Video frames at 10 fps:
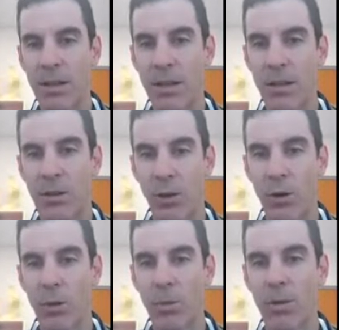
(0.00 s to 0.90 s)
the
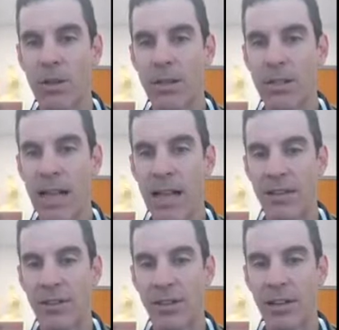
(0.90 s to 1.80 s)
global
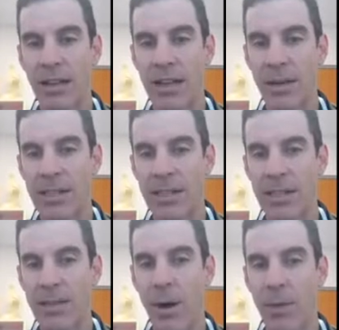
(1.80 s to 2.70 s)
sagittal alignments,
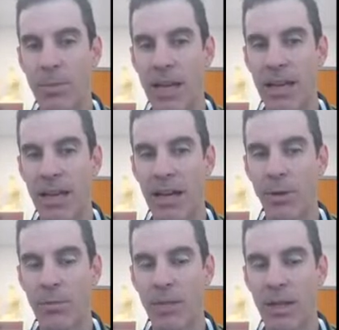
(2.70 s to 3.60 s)
T1PA and
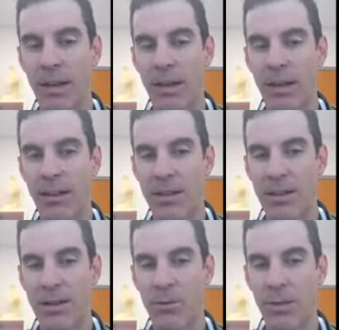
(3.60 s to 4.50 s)
L1PA, right?
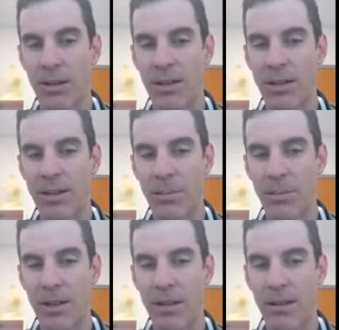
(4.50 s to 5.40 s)
There's no
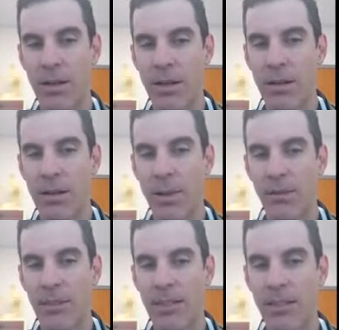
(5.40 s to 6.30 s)
relationship here.
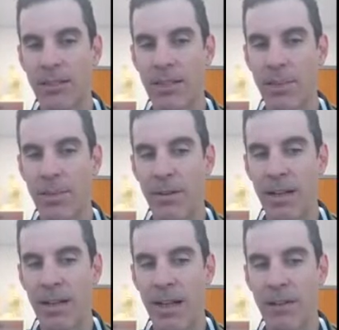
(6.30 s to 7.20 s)
Pelvic tilt and the
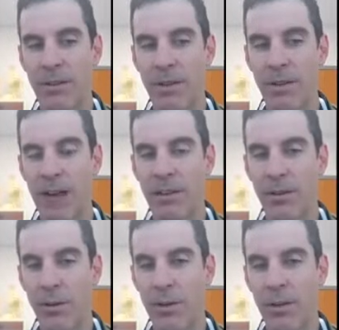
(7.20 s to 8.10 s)
pelvic angles are highly
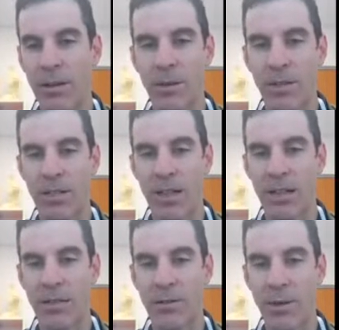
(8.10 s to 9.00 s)
correlated, which is
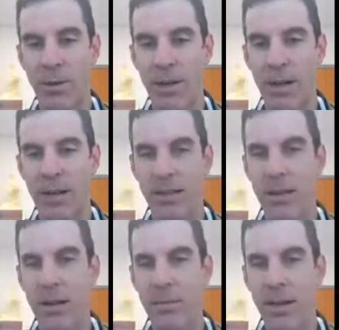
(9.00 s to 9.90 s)
not too surprising
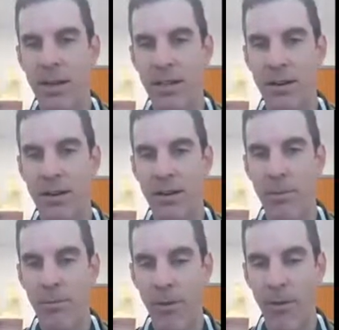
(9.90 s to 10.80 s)
because they are
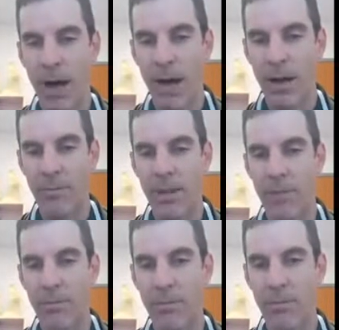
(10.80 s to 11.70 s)

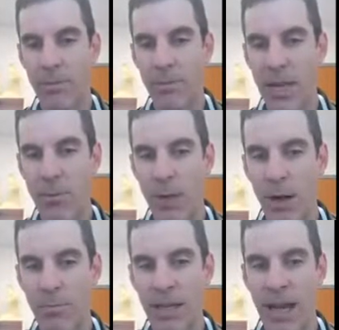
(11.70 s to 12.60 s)
the
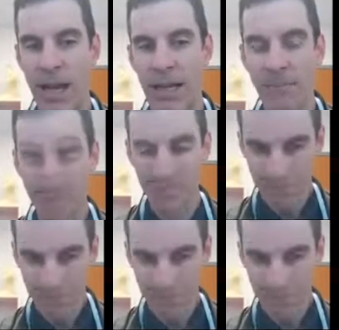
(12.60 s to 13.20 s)
T1PA